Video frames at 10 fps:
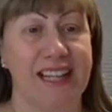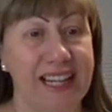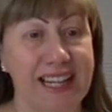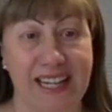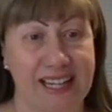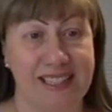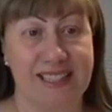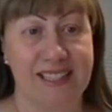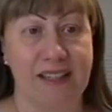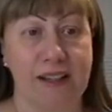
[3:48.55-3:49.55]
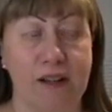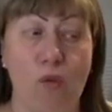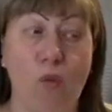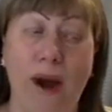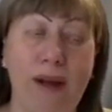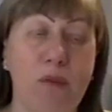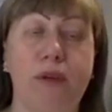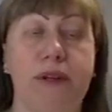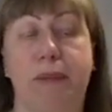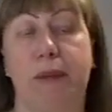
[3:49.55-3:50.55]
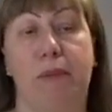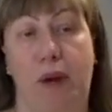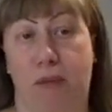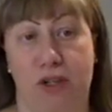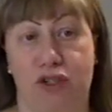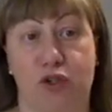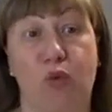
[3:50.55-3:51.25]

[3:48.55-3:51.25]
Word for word: In it, why would it be published?